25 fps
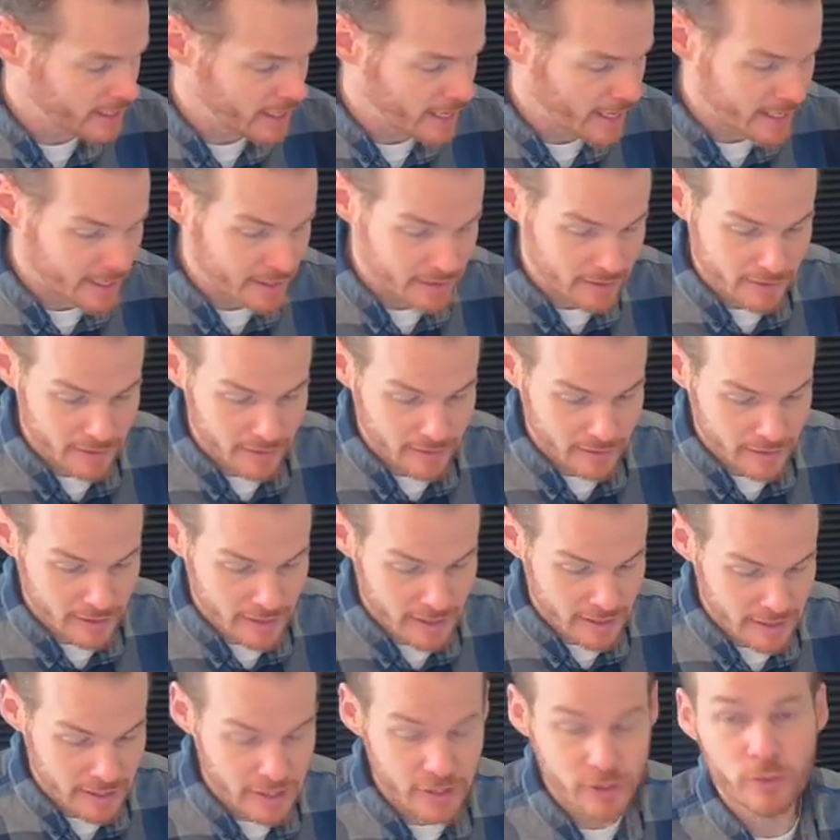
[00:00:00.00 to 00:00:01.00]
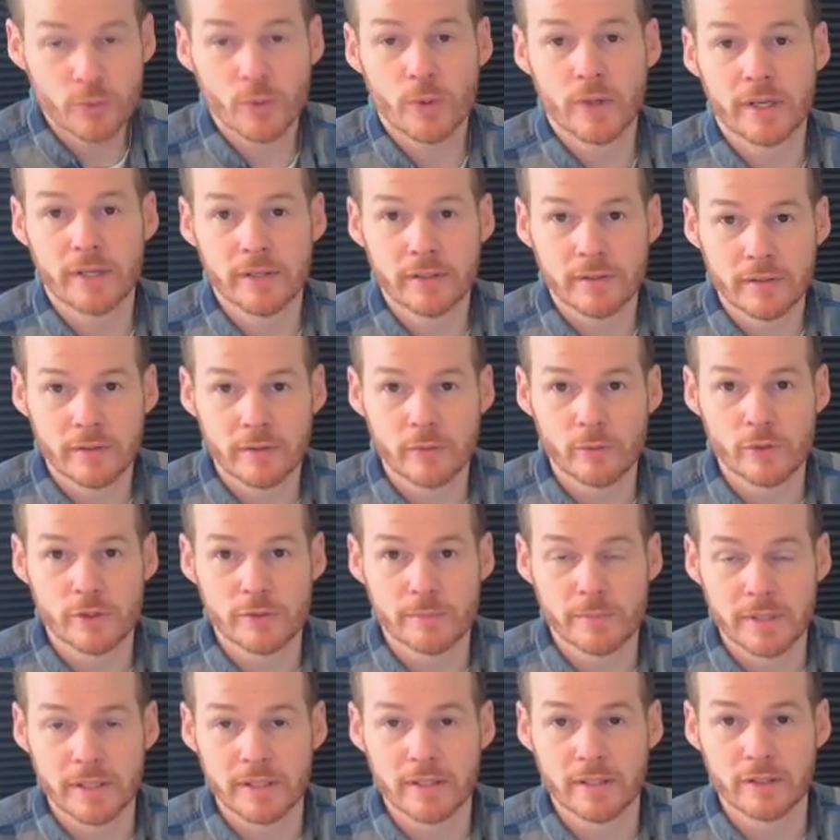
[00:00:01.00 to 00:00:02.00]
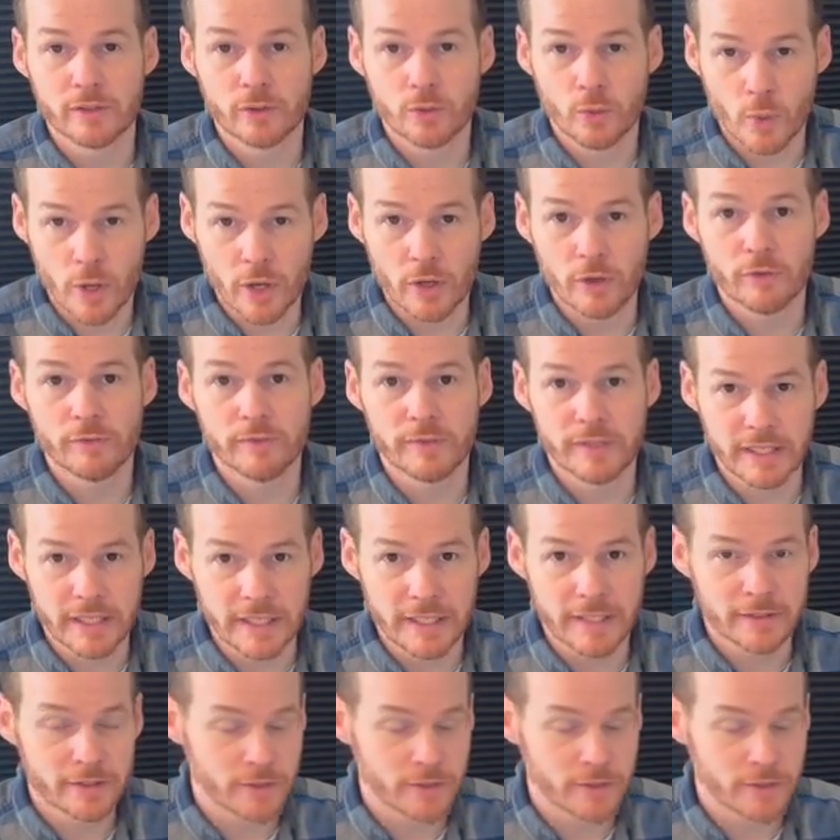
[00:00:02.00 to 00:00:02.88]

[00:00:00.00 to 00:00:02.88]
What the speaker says: and each one was been a 12D.